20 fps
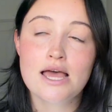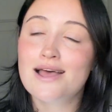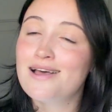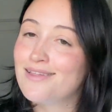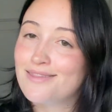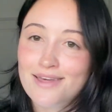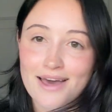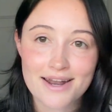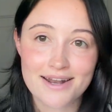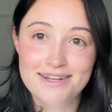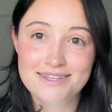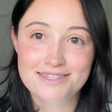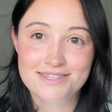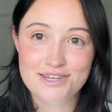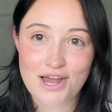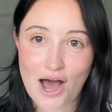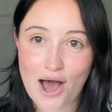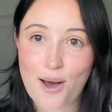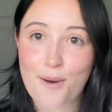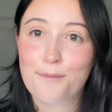That is
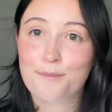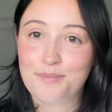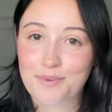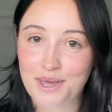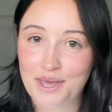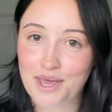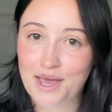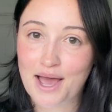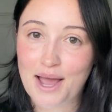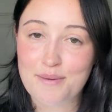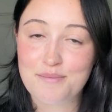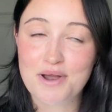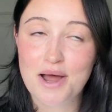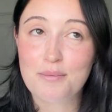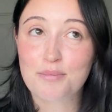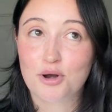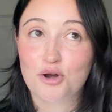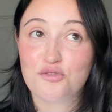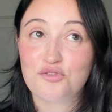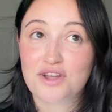not me. I'm not
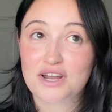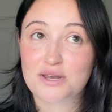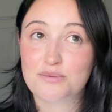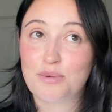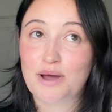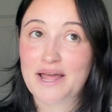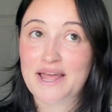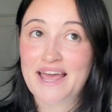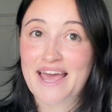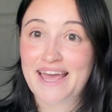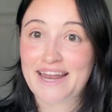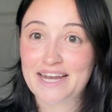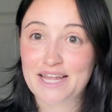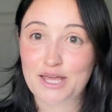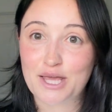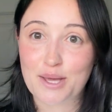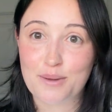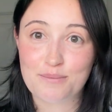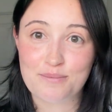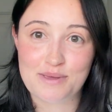perfect by
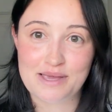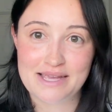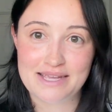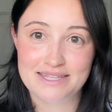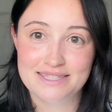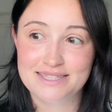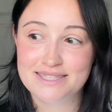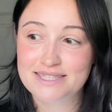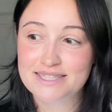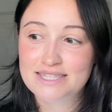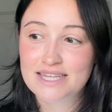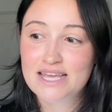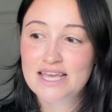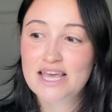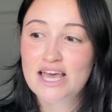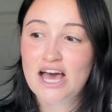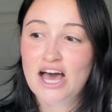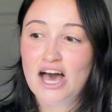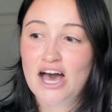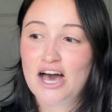any means,
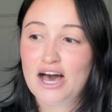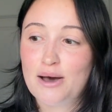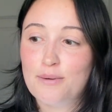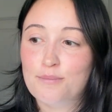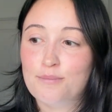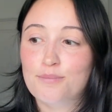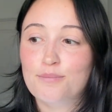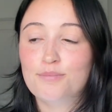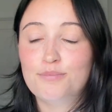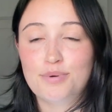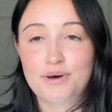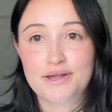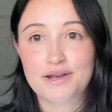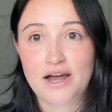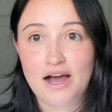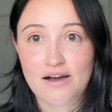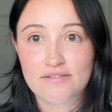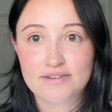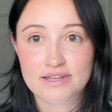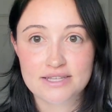but
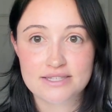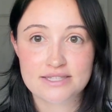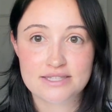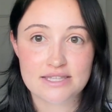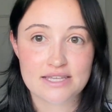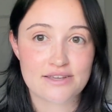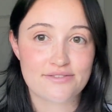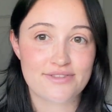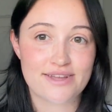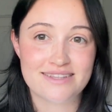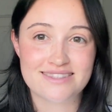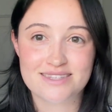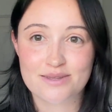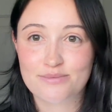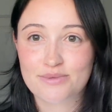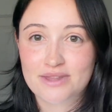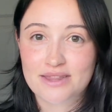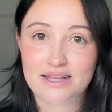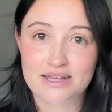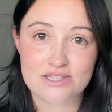obviously if that's
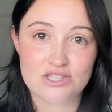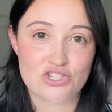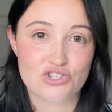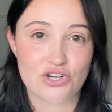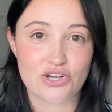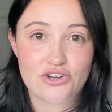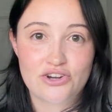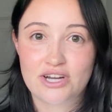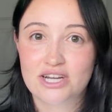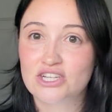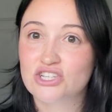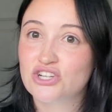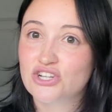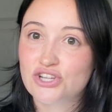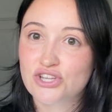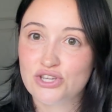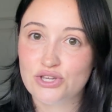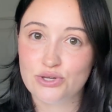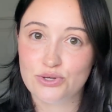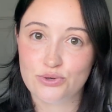something that's triggering to
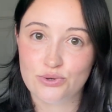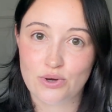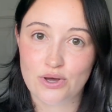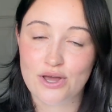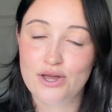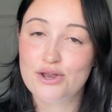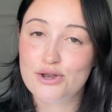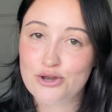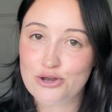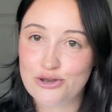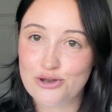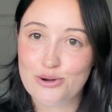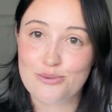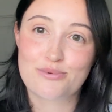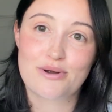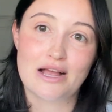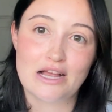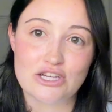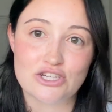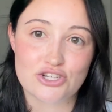you, no
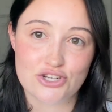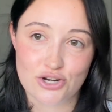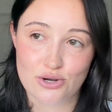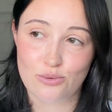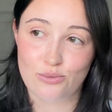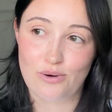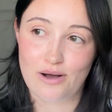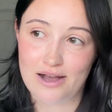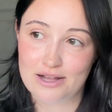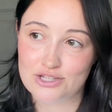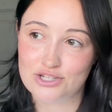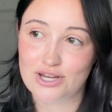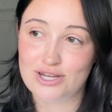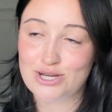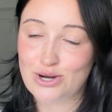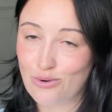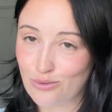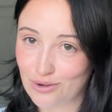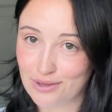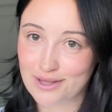pressure to watch. I
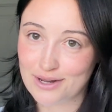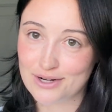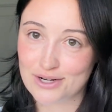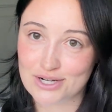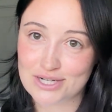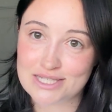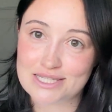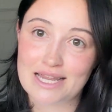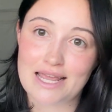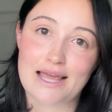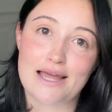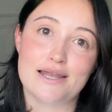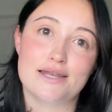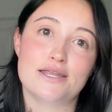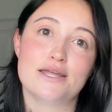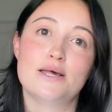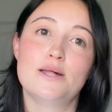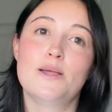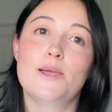totally understand.